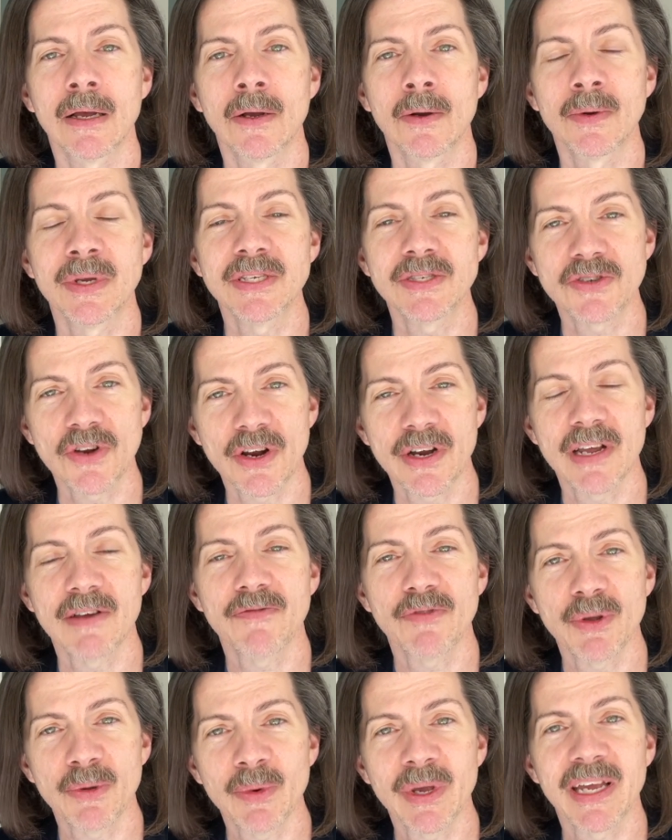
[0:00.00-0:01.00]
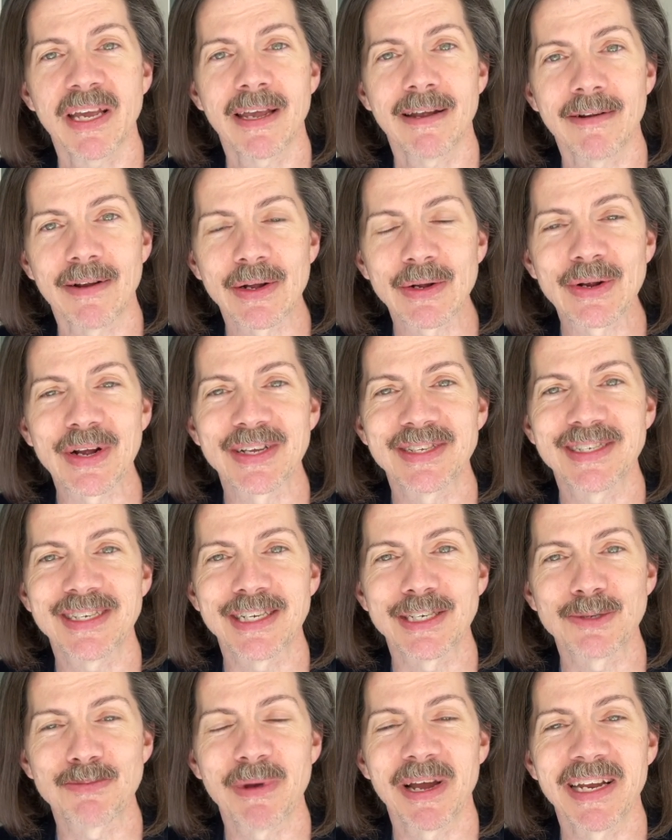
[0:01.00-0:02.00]
We start every week here at Cross
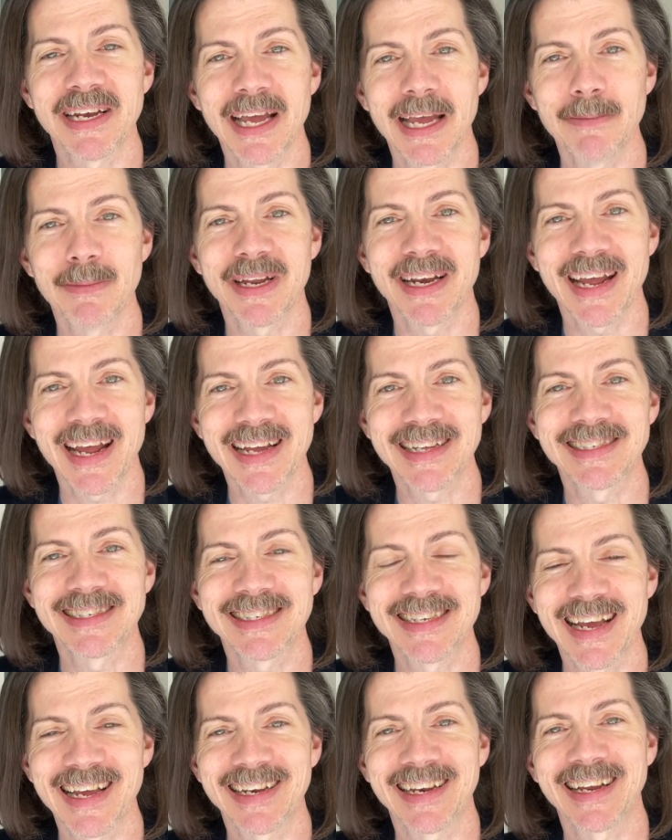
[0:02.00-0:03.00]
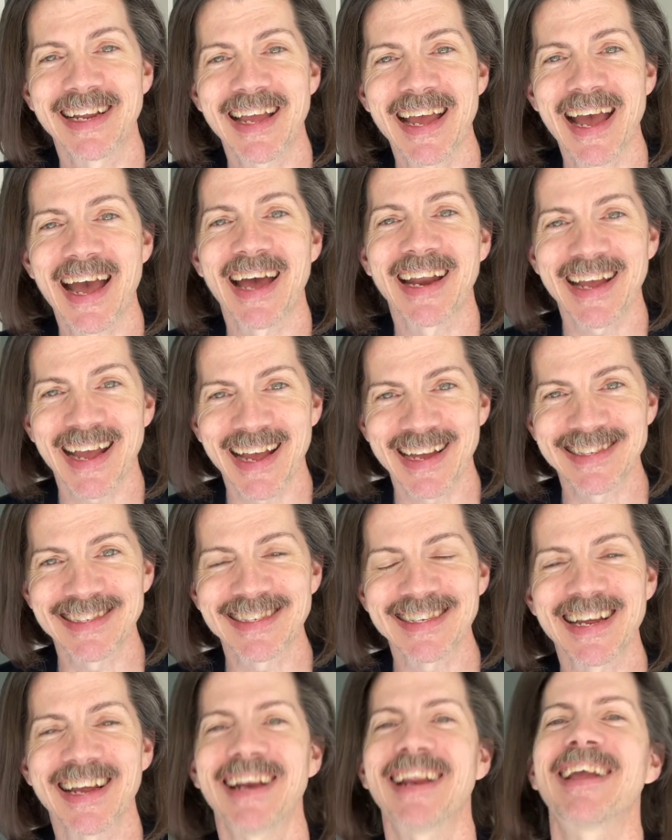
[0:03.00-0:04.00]
Stitch by naming Handstanding Cat.
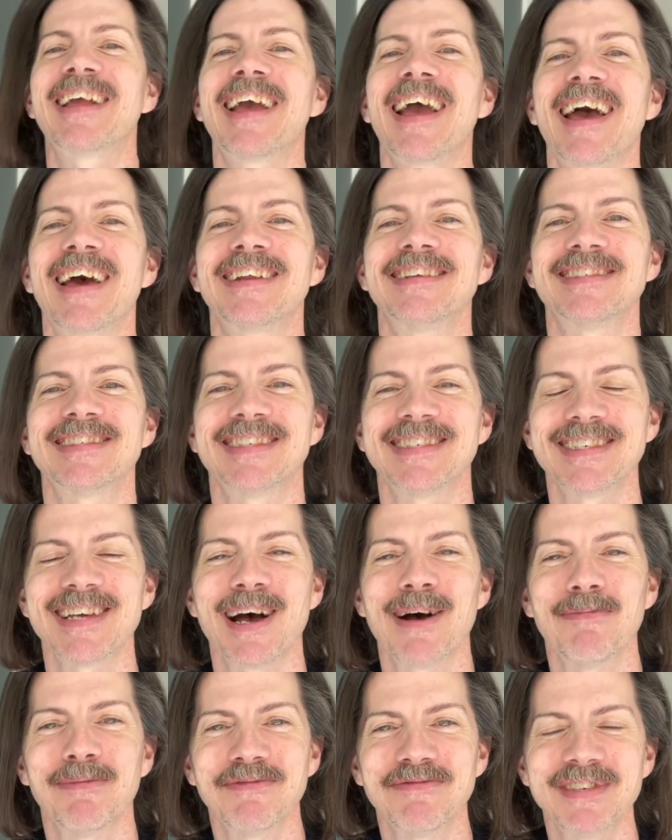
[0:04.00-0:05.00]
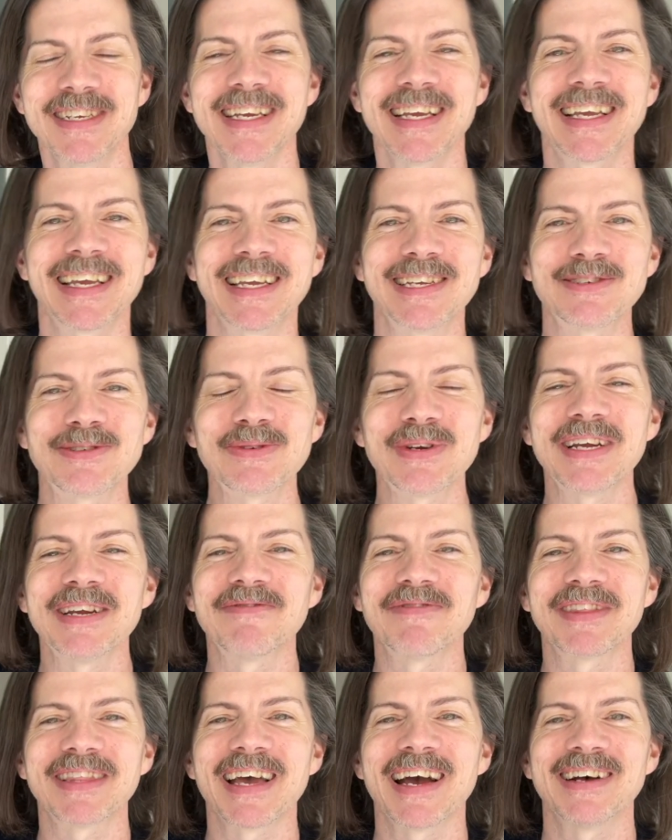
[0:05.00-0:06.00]
Handstanding Cat is the top of Tiki, Tree
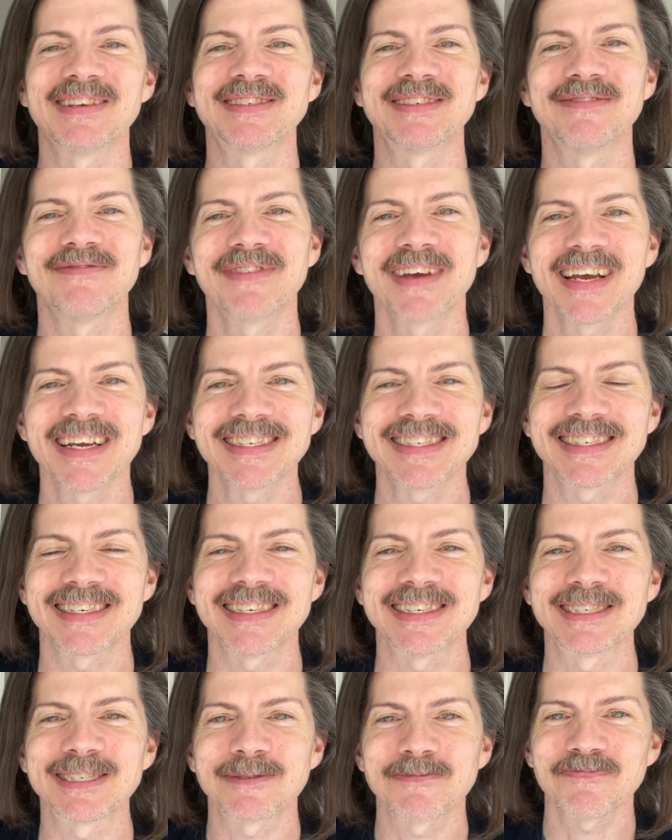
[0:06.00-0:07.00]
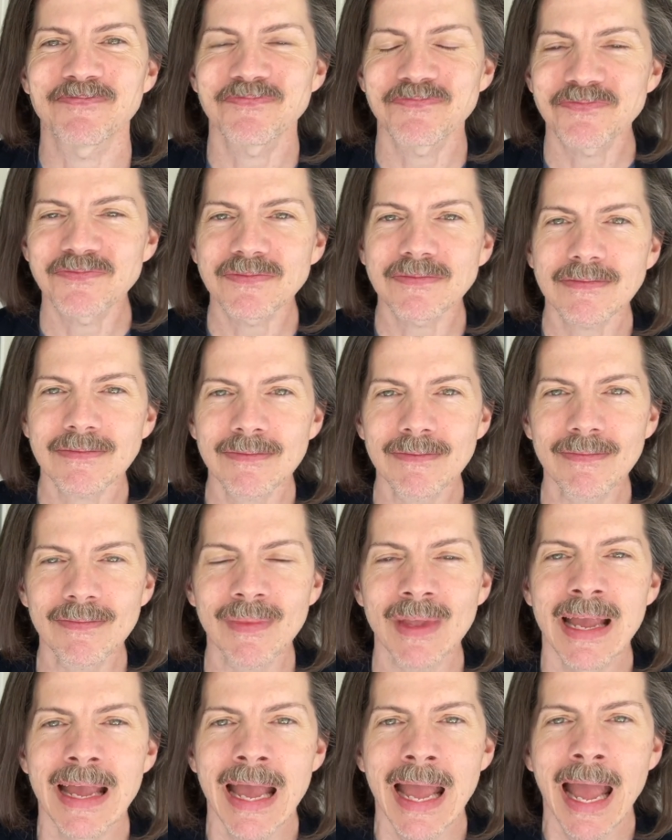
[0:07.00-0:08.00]
of a Thousand Faces.
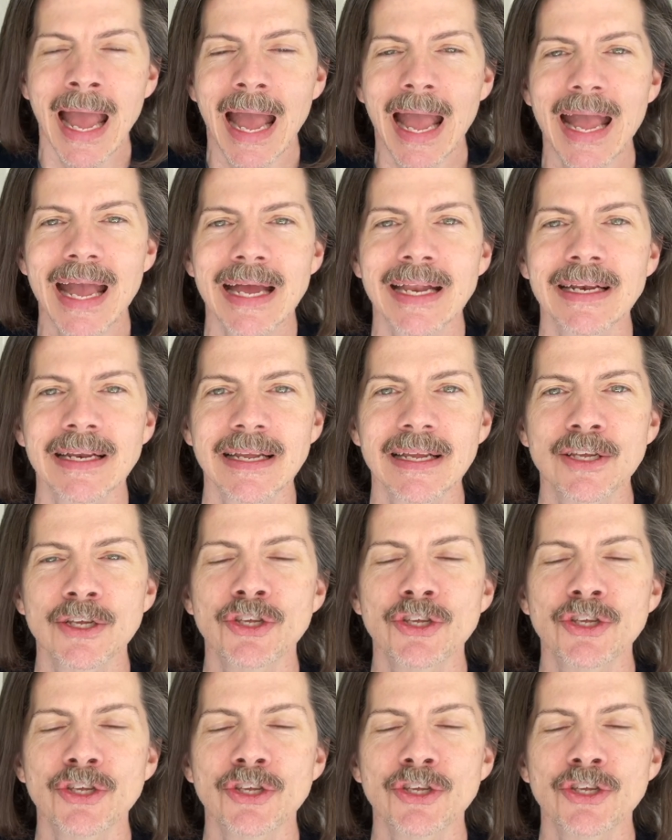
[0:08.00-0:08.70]
And